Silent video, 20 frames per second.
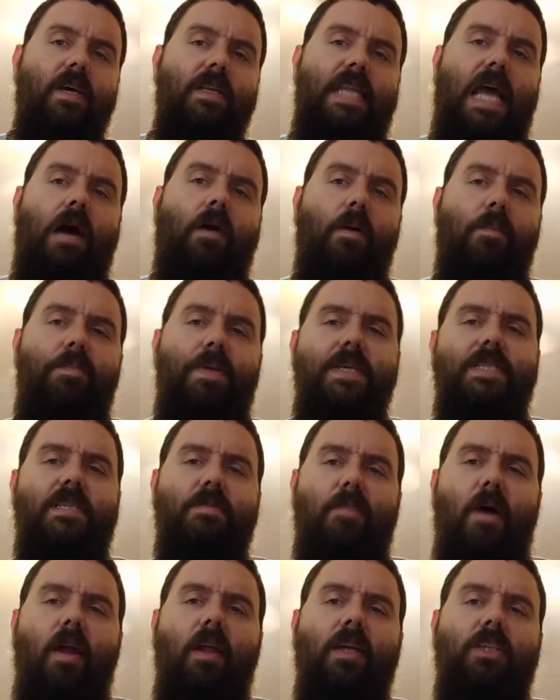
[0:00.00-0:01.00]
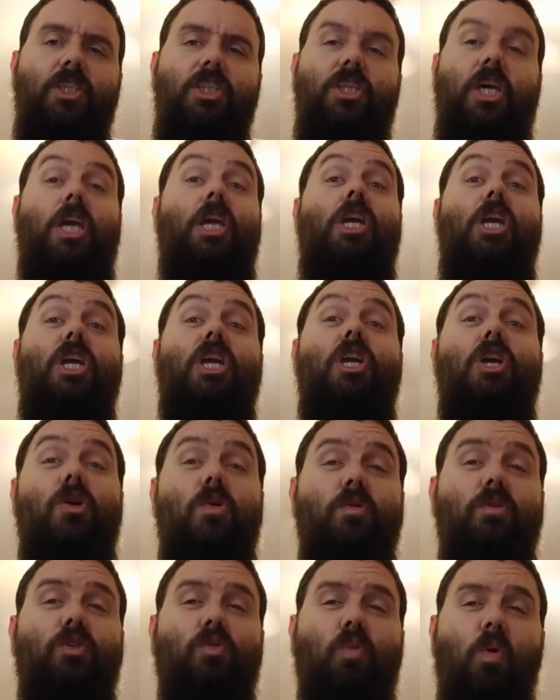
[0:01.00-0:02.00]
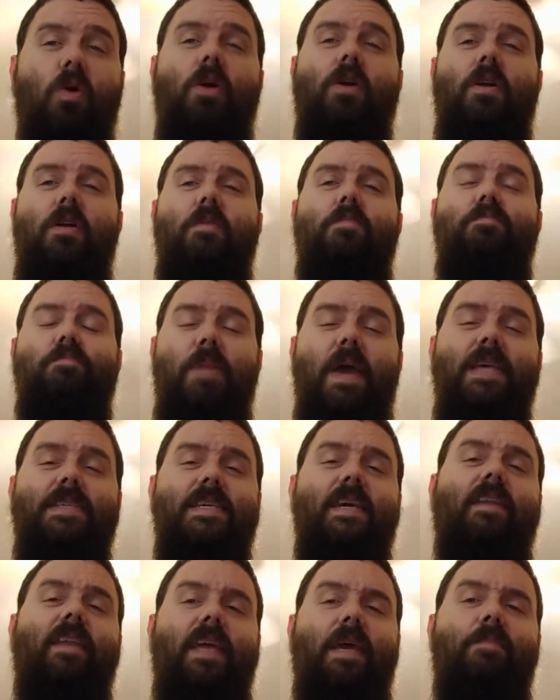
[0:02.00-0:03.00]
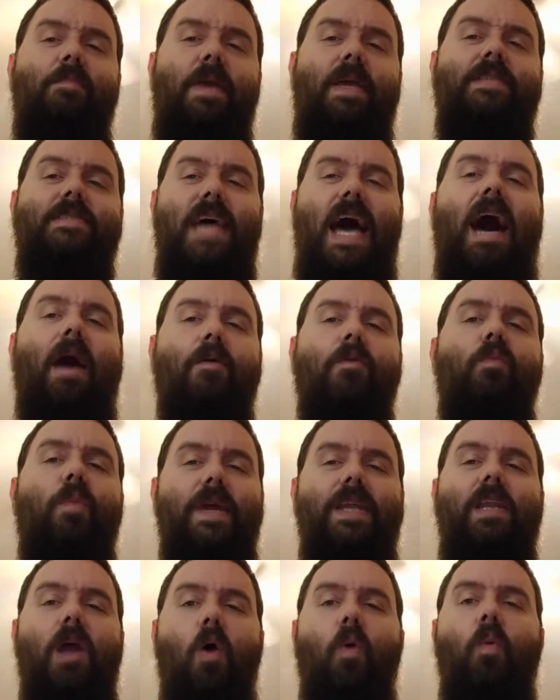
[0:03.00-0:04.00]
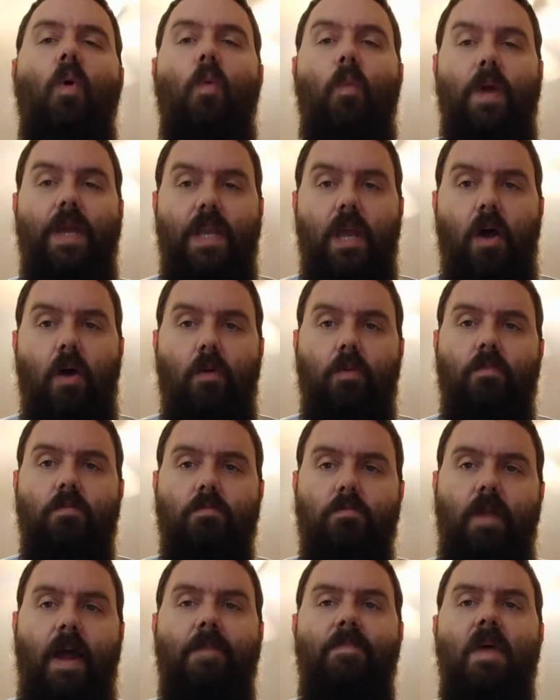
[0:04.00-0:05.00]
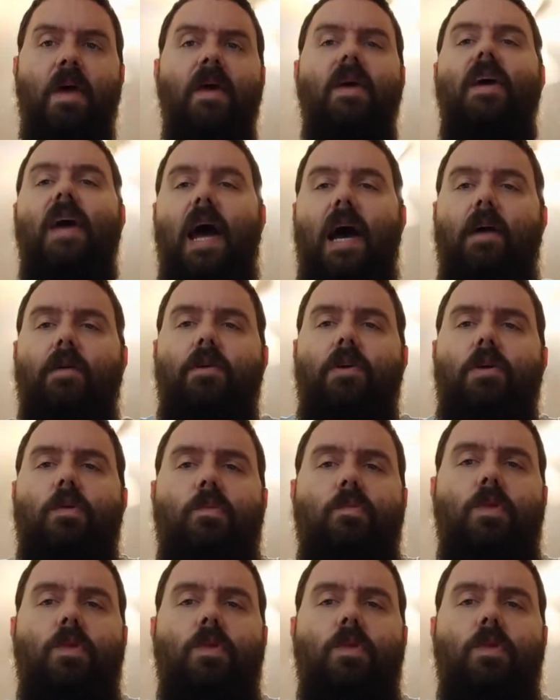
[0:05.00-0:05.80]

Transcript: Now, epistemology is a huge word. Basically, it means how do we know what we know, right? How do you